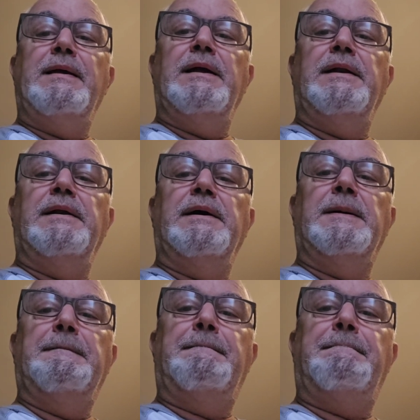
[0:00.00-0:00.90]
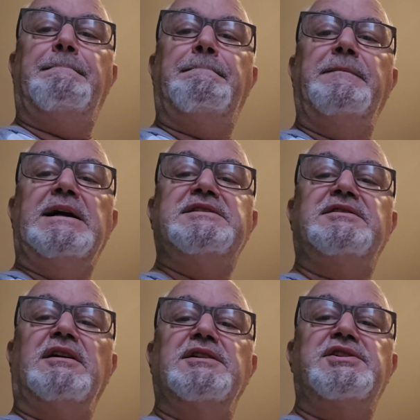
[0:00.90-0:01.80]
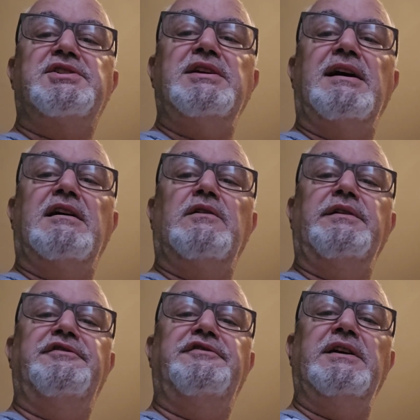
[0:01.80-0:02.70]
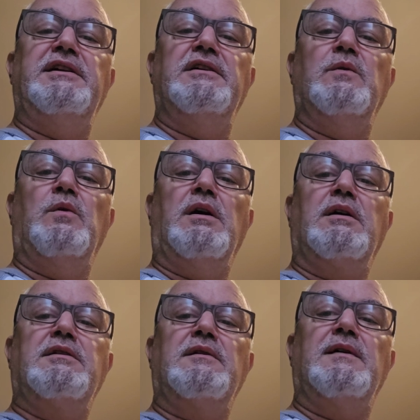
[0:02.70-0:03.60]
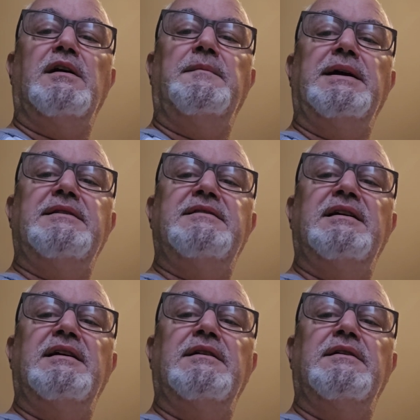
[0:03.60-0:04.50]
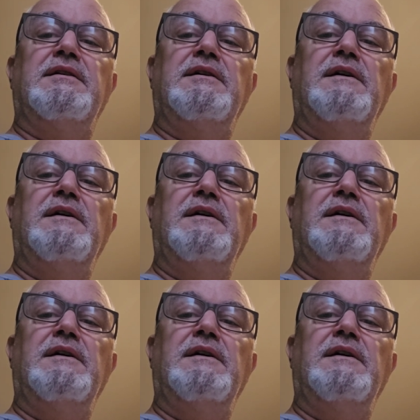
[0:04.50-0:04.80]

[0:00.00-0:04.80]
And I saw a shadowy figure walking around my tent.